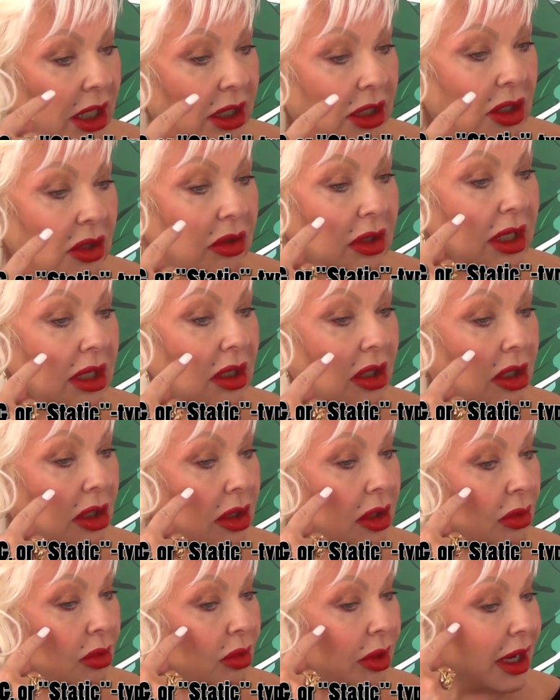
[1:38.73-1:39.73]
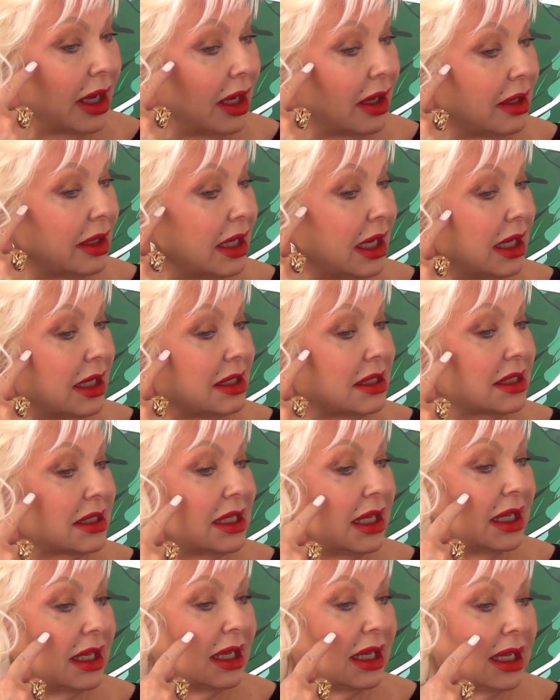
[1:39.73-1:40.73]
You can look around and
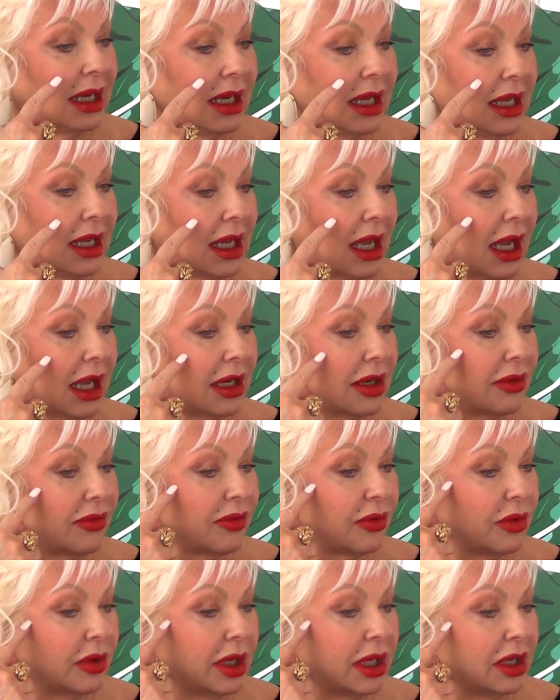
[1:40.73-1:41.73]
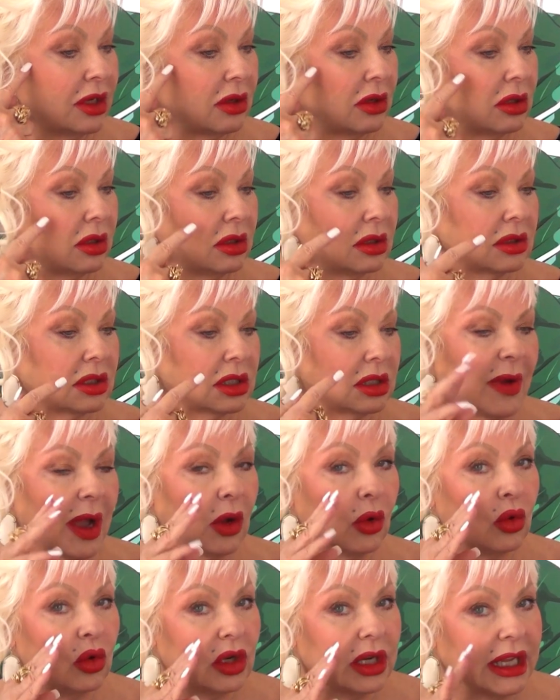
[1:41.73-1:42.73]
see any kind of wrinkles
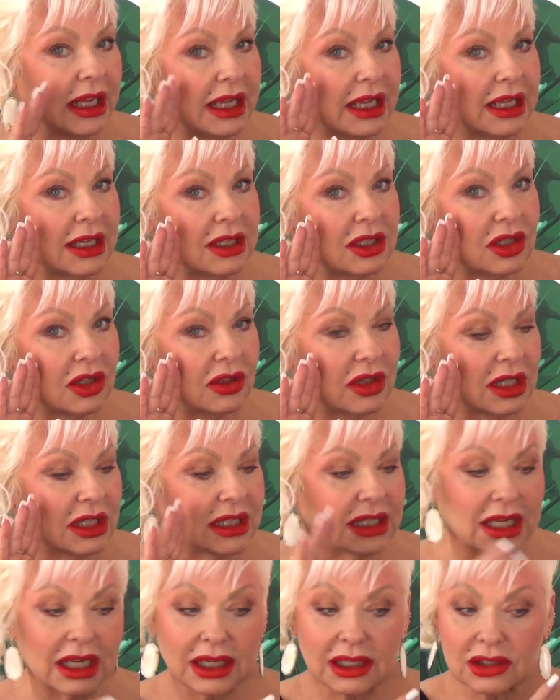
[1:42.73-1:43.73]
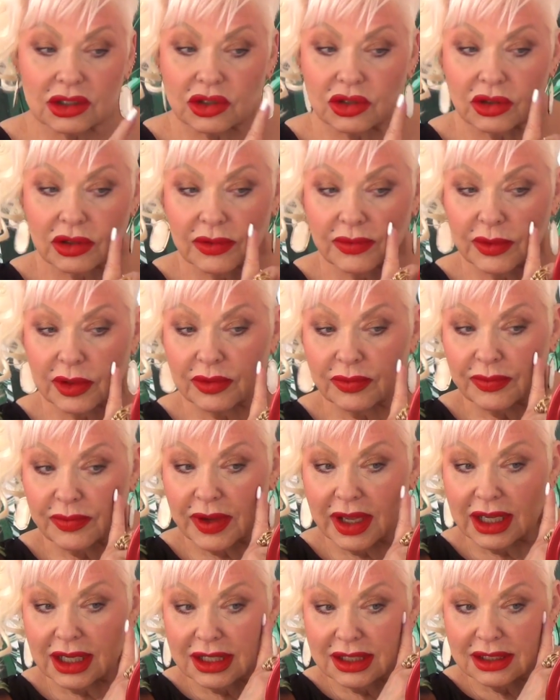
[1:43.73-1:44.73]
folding into the texture of your
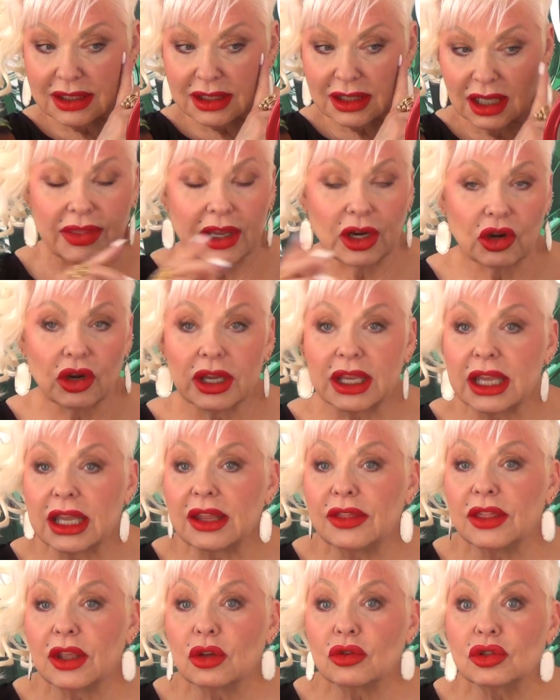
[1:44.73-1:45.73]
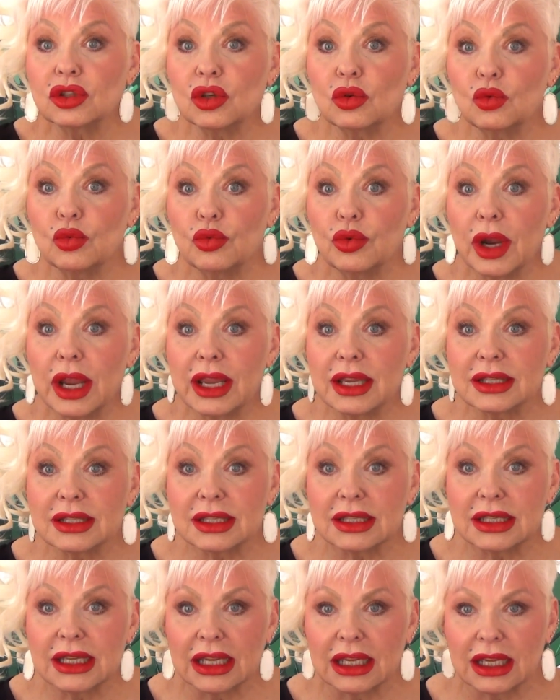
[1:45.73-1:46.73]
face. There again, those are
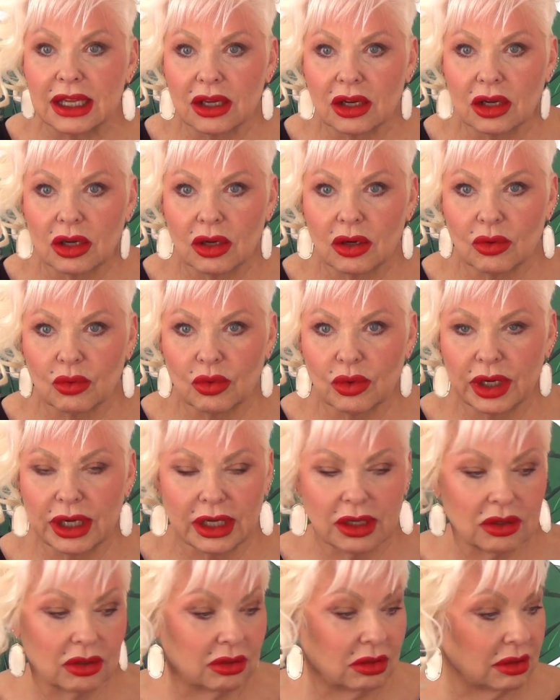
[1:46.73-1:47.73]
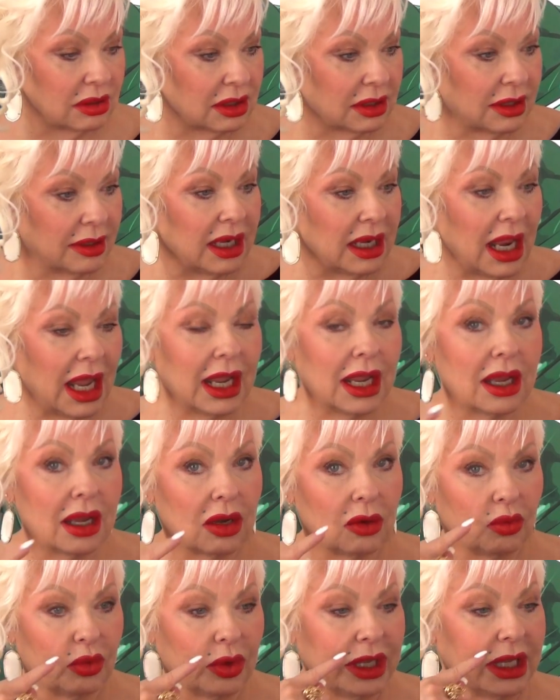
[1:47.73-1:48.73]
resting wrinkles.
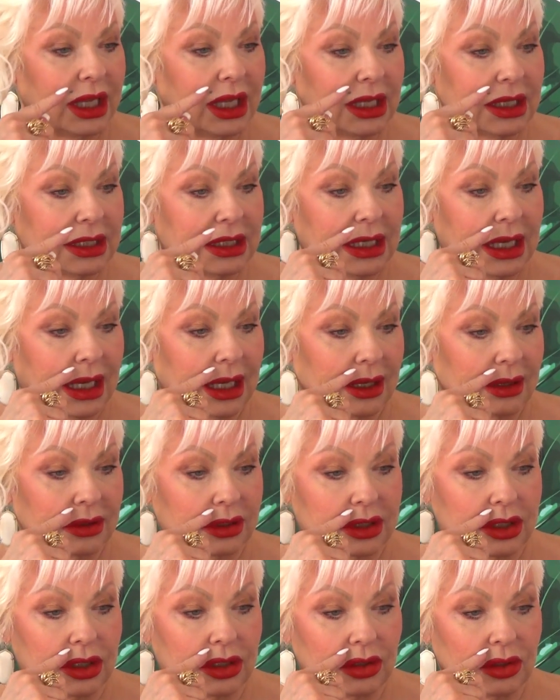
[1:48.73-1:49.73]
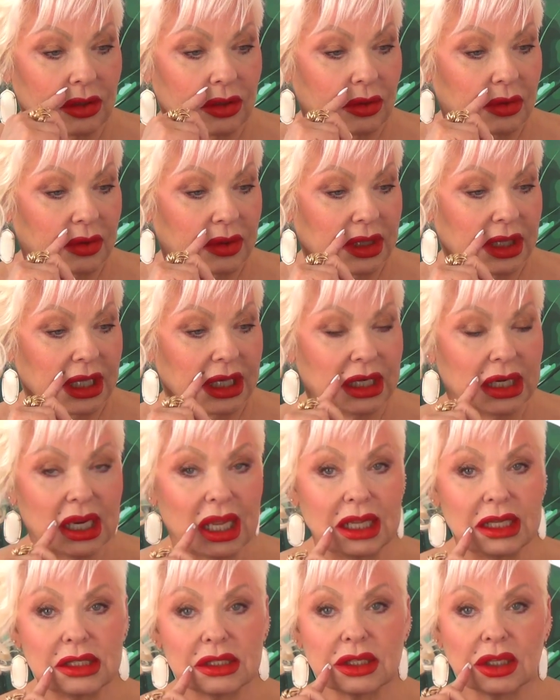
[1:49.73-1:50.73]
Now we get down to the
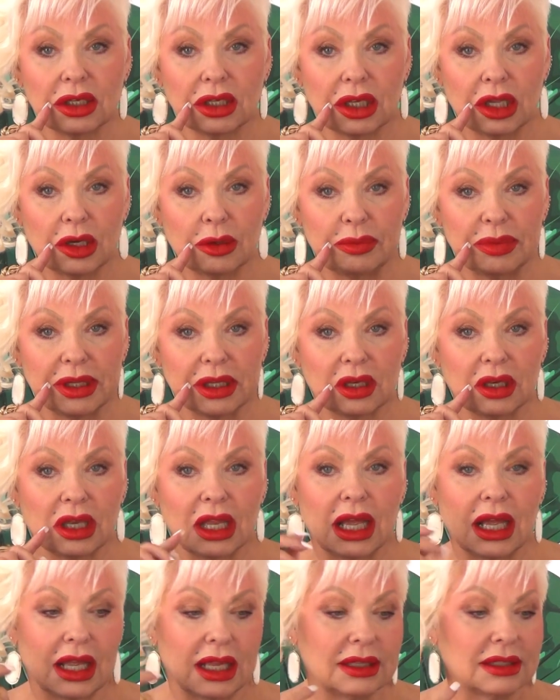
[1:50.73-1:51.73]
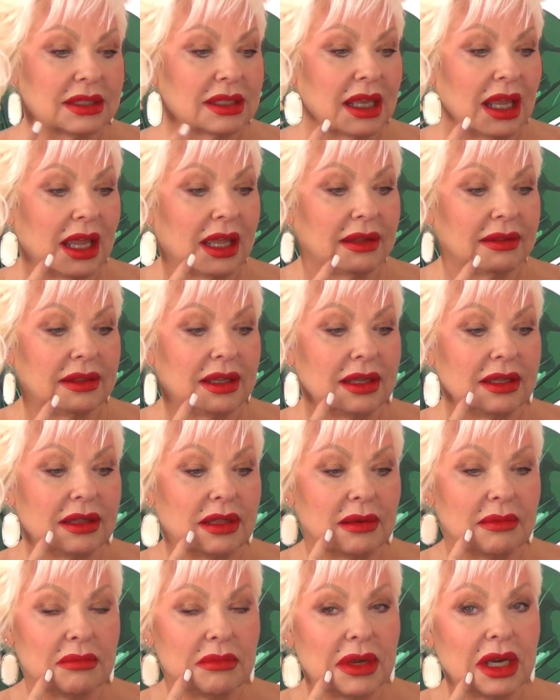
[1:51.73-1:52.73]
nasolabial lines and then
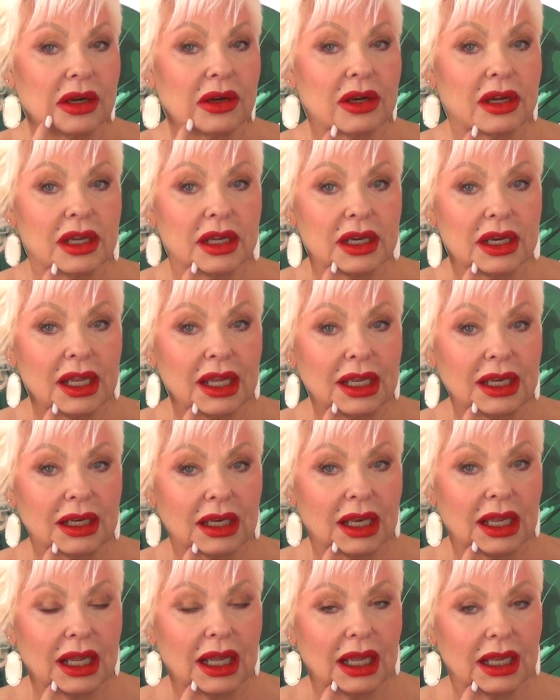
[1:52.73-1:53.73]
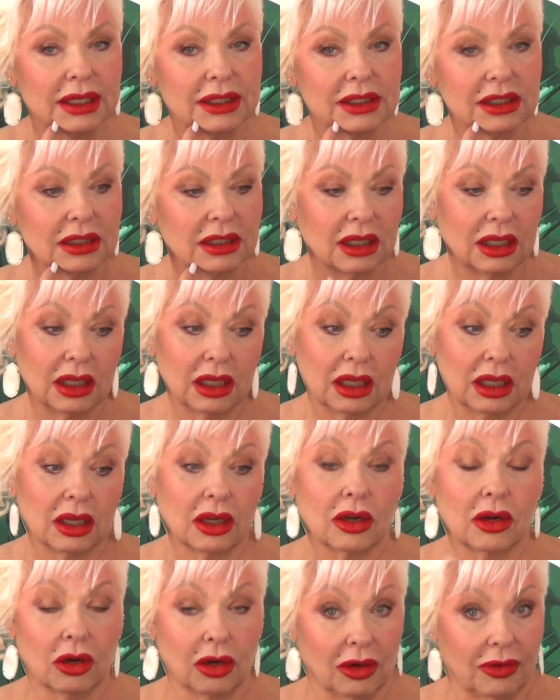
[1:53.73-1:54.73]
the marionette lines,
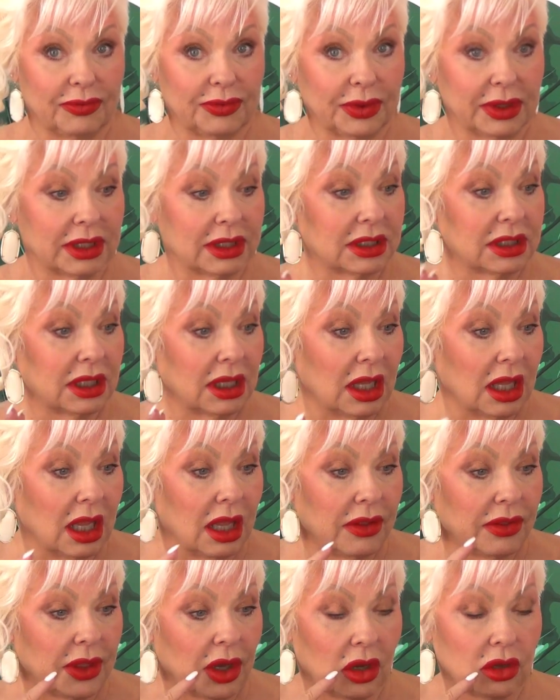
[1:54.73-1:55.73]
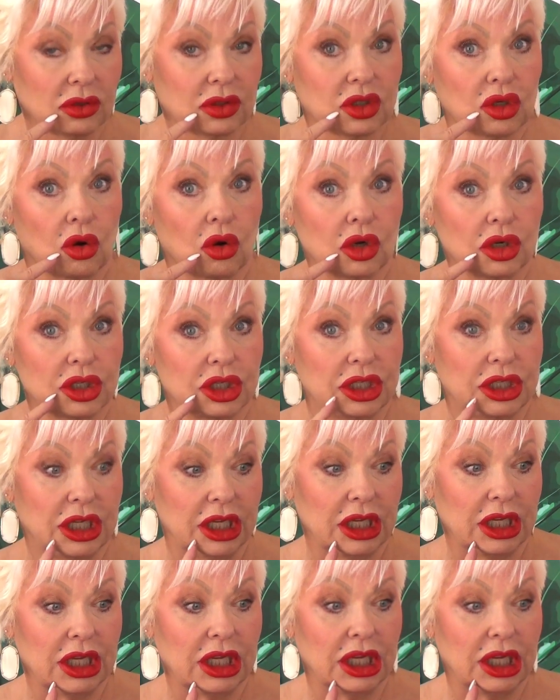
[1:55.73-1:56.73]
girlfriends. Those are
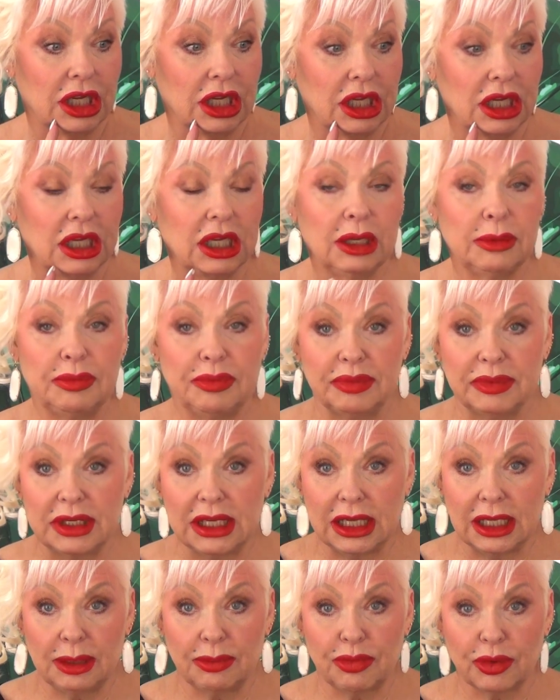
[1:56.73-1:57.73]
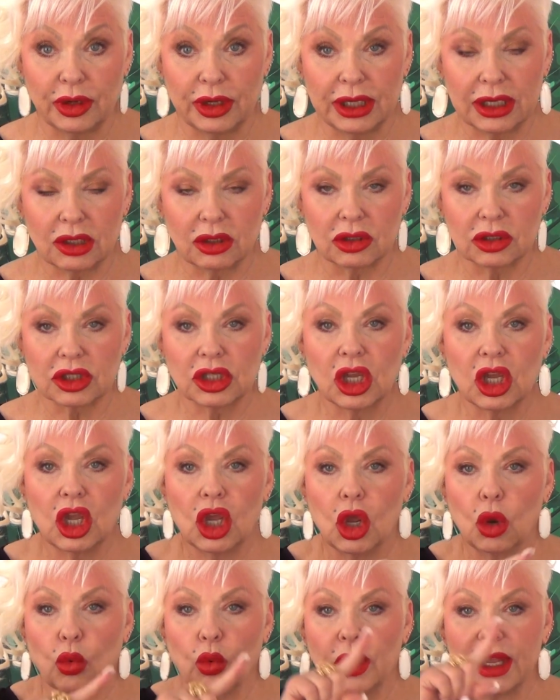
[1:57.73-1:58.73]
deep, deep wrinkles.
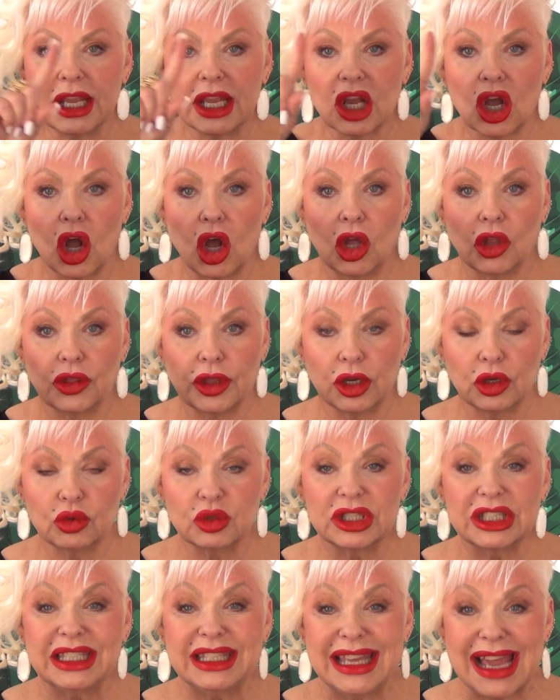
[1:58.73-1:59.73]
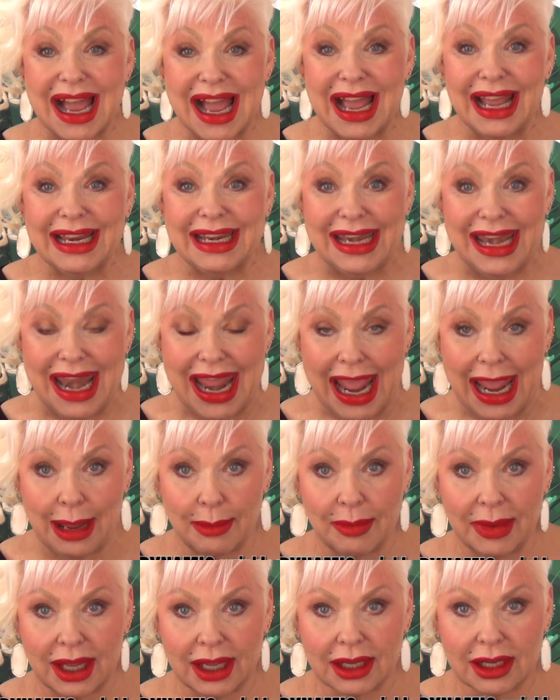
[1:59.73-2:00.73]
We call those
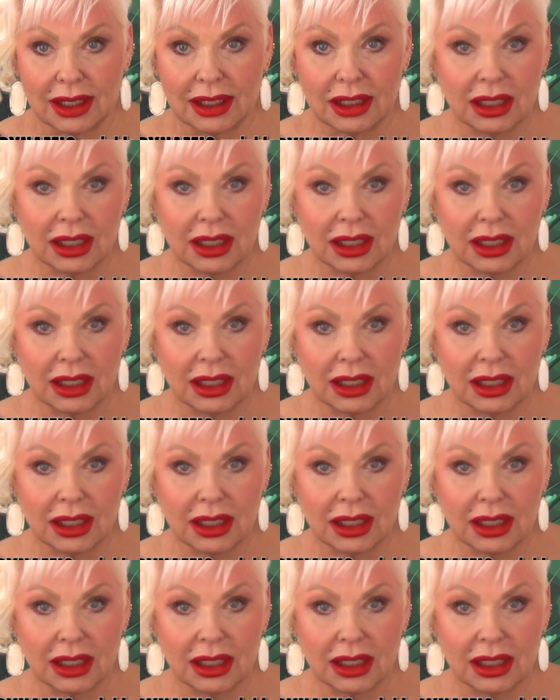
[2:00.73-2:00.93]
dynamic.